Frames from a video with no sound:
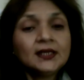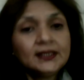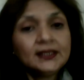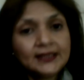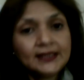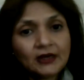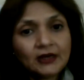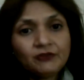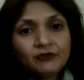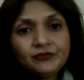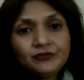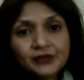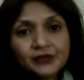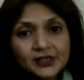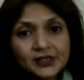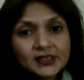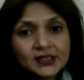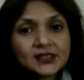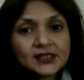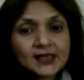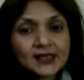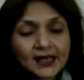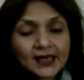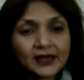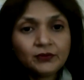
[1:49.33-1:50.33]
Now,
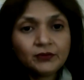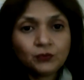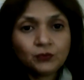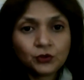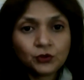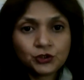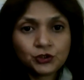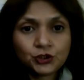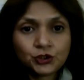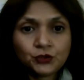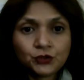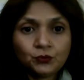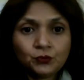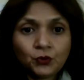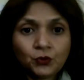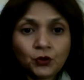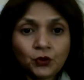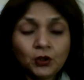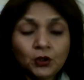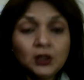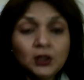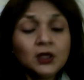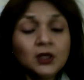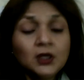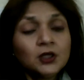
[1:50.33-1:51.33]
first, I want you
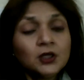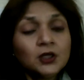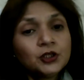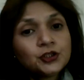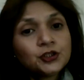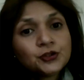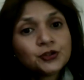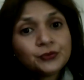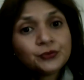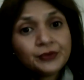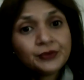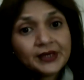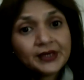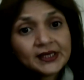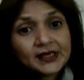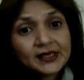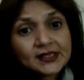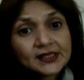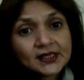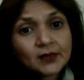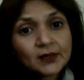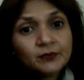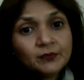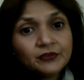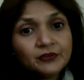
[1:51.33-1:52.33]
all to read
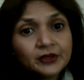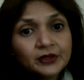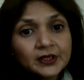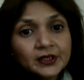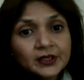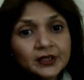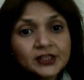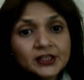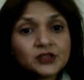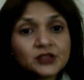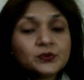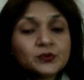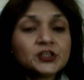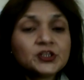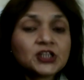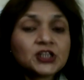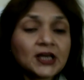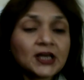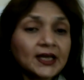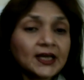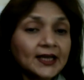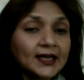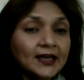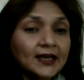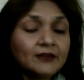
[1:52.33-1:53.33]
some words which
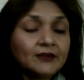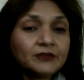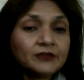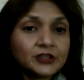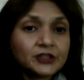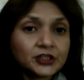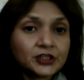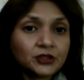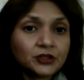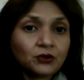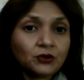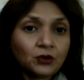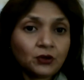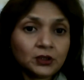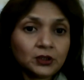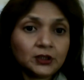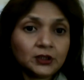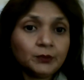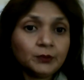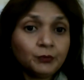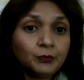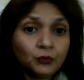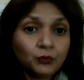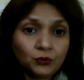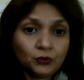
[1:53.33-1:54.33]
I have written on
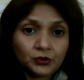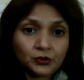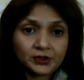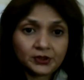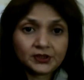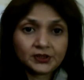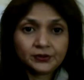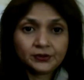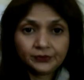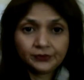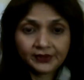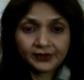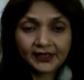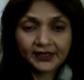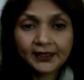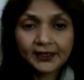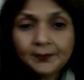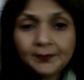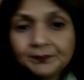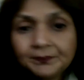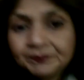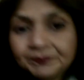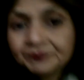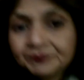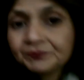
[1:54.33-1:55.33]
the board. Okay?
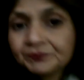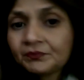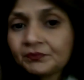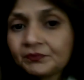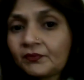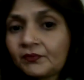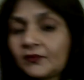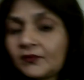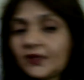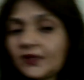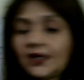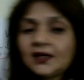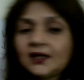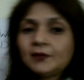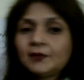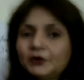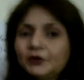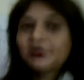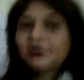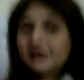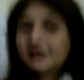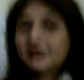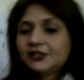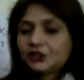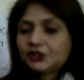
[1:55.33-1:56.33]
Come
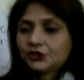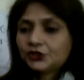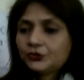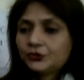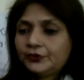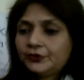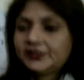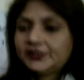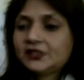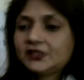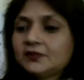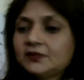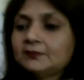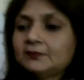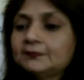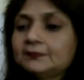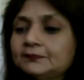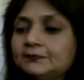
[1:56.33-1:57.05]
on, let's do it.